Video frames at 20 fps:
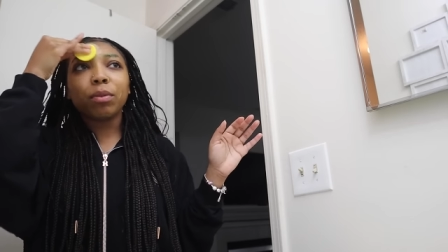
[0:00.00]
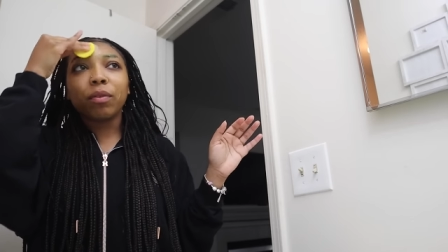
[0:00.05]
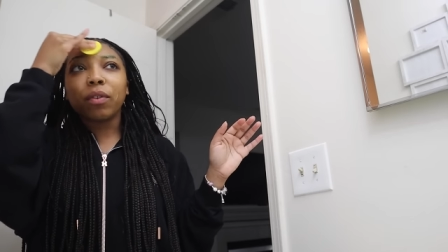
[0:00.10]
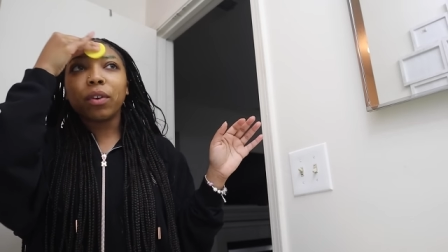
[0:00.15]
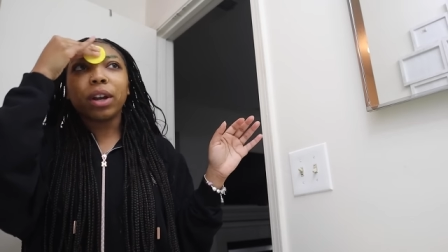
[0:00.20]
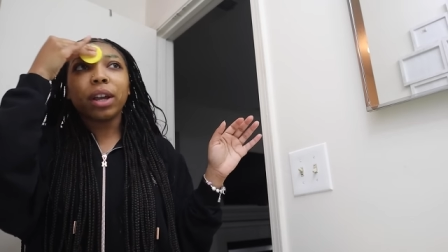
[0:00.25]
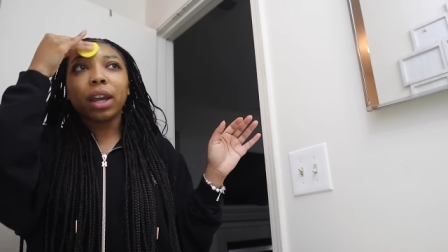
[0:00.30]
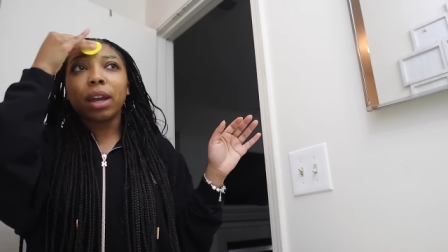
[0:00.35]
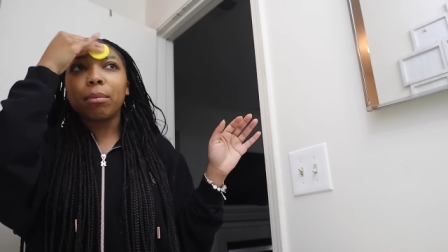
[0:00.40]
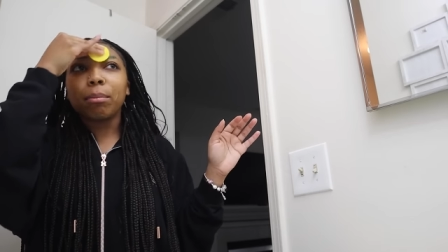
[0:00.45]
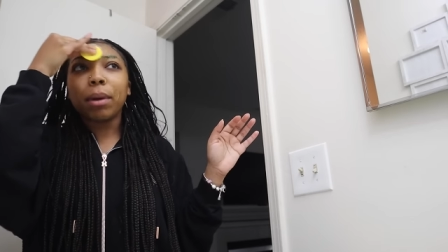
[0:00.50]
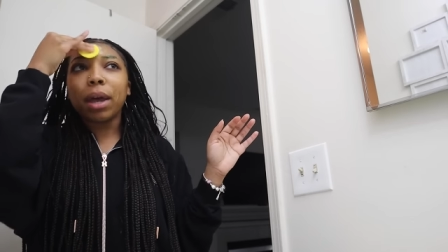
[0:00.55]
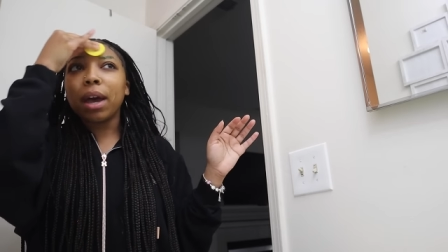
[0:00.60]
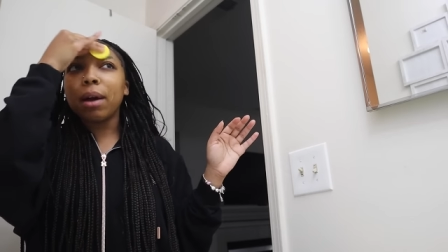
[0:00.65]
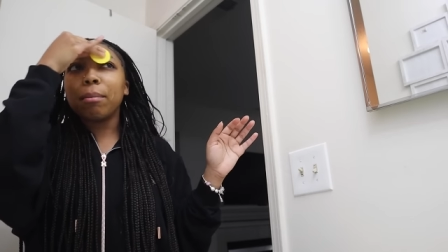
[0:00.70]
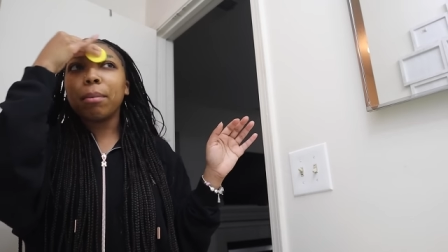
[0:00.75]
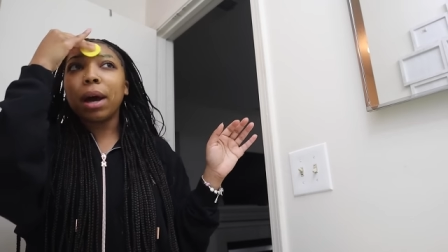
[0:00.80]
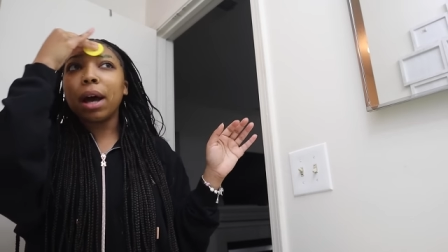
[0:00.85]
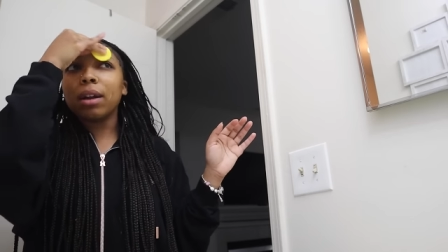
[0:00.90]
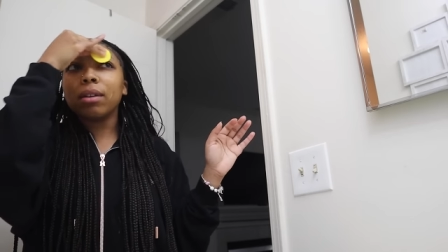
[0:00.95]
before it get
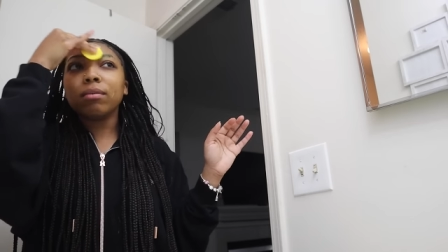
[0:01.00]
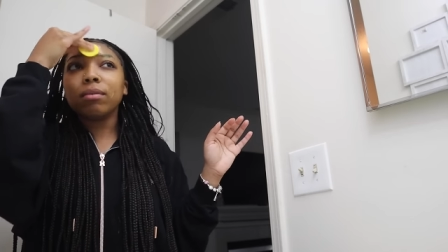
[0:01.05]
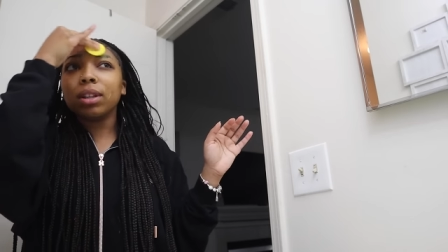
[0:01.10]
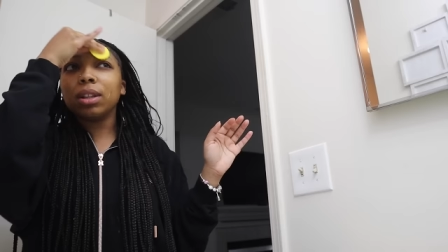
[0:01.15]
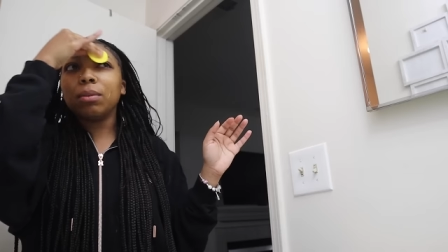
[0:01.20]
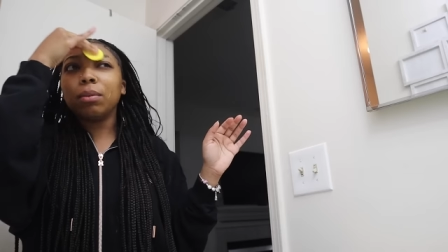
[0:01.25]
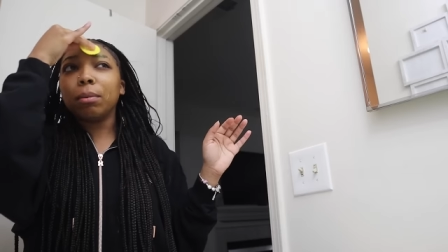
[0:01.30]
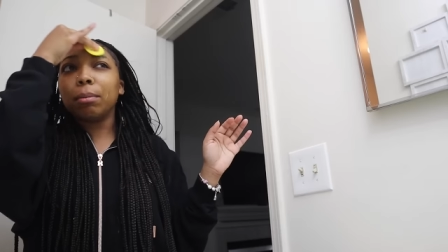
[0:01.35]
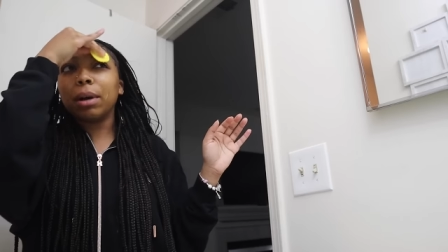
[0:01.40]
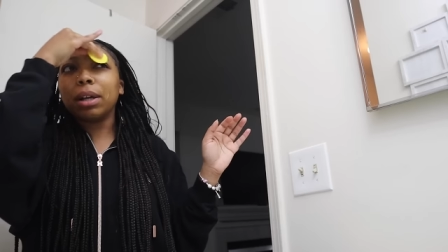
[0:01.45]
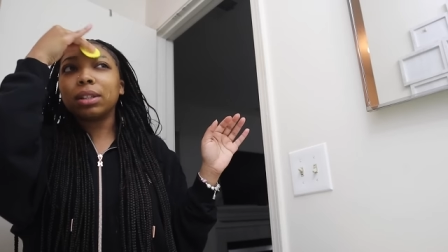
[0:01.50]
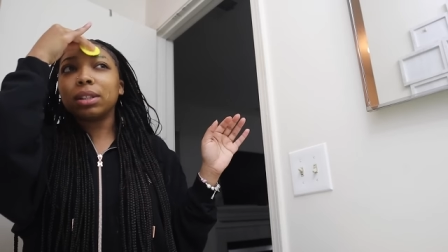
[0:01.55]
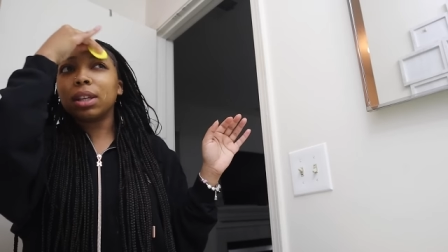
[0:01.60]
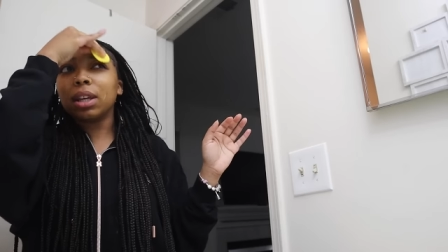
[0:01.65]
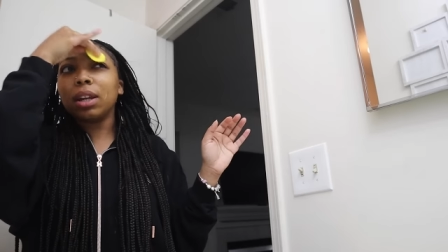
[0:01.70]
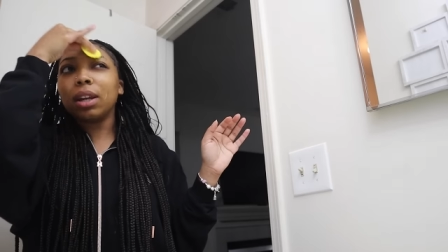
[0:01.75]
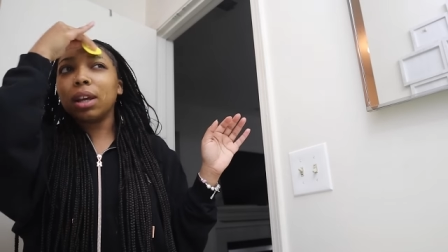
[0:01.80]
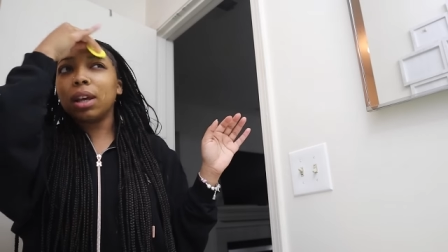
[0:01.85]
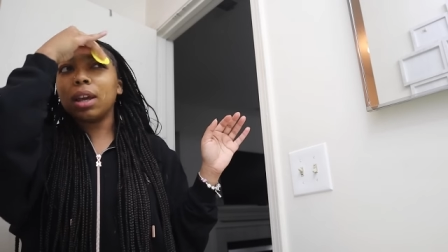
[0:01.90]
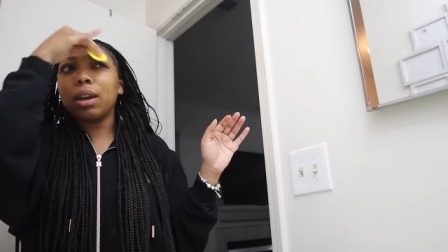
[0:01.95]
bad but i don't really want my
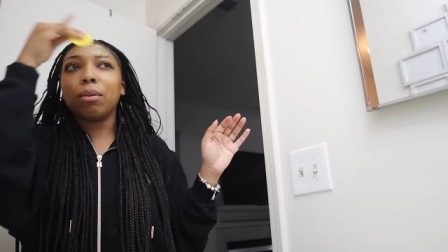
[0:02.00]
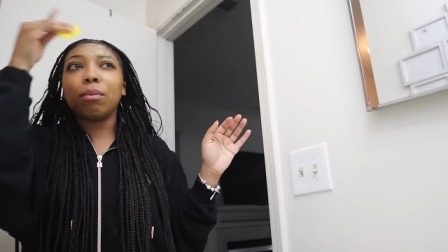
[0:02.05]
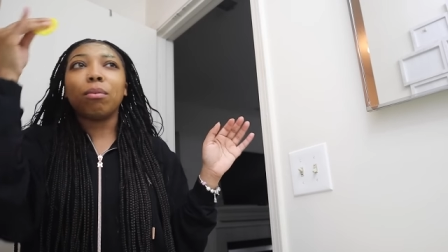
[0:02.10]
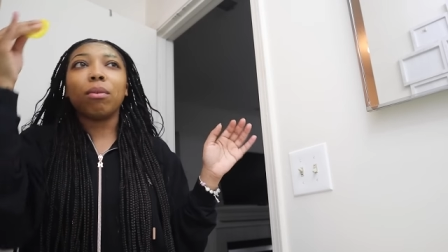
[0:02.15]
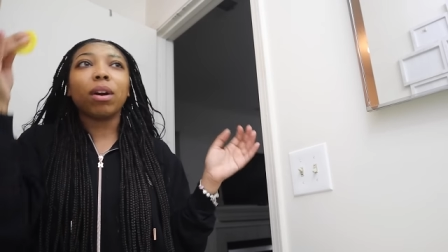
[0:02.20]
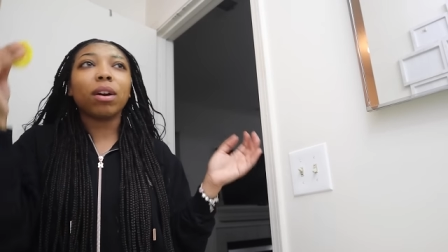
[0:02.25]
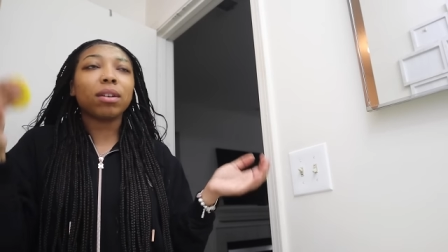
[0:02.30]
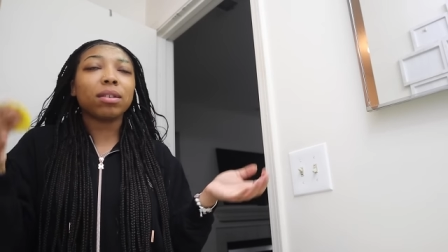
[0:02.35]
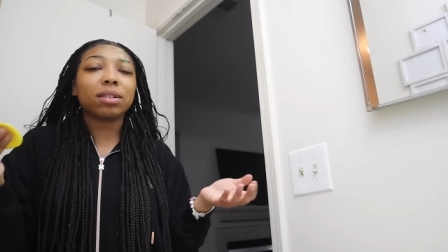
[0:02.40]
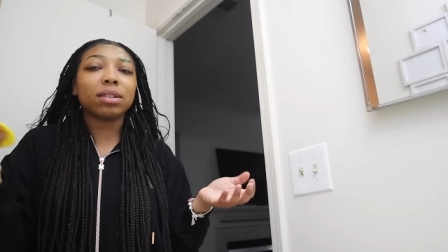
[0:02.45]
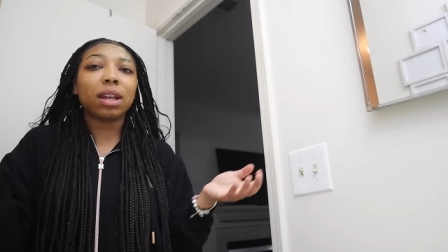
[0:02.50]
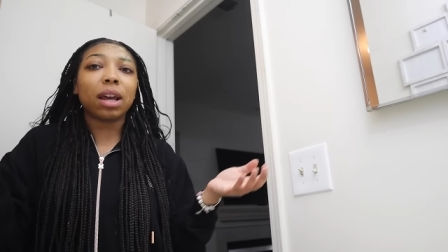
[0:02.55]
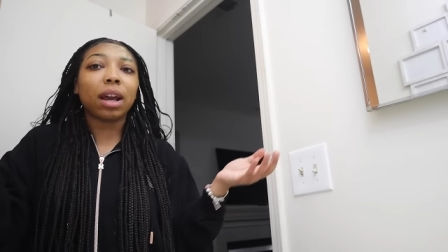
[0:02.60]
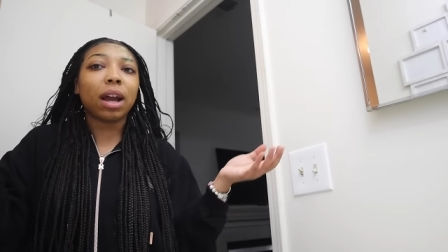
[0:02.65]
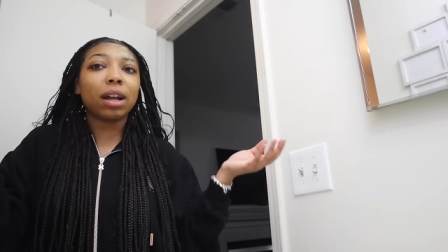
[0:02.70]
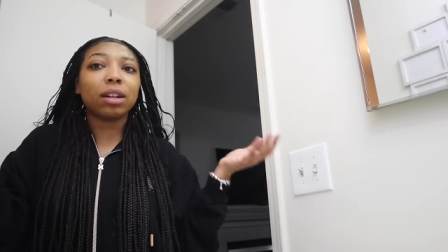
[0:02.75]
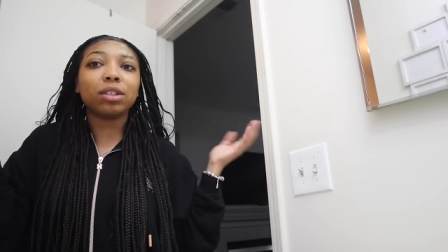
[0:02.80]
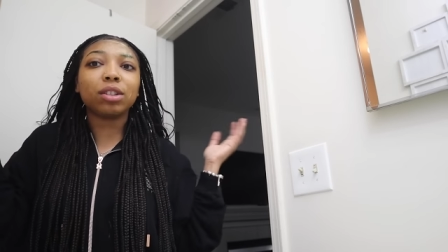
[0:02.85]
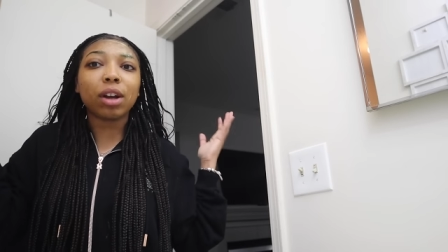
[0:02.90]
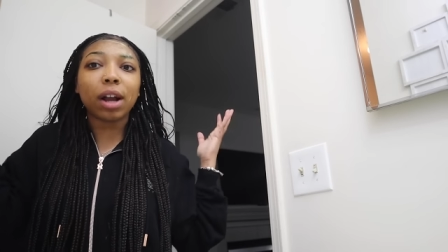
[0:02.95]
skin to get worse
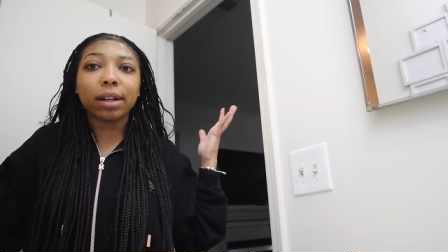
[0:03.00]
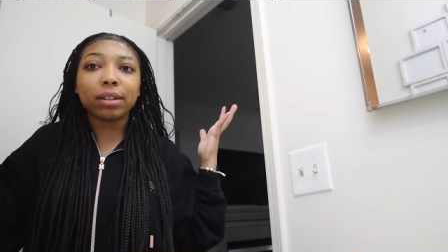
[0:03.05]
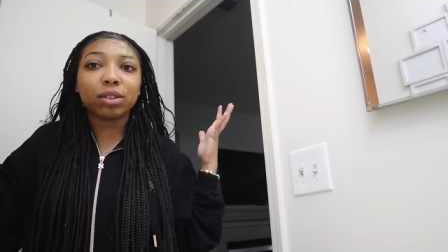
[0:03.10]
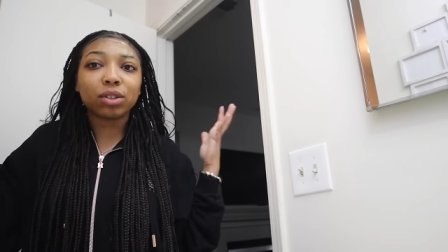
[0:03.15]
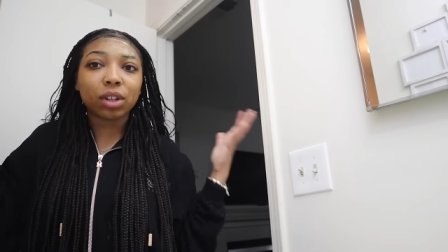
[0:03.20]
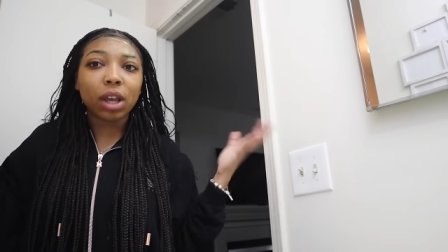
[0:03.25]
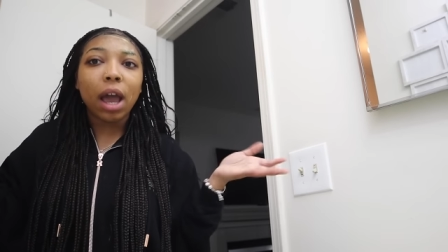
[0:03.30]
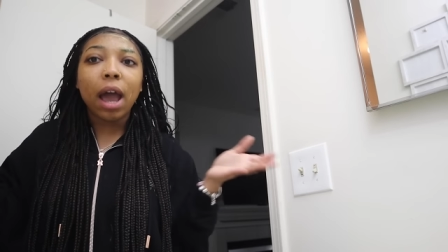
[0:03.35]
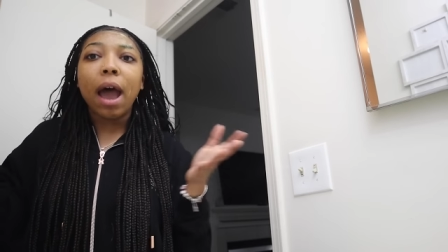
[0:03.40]
like i tried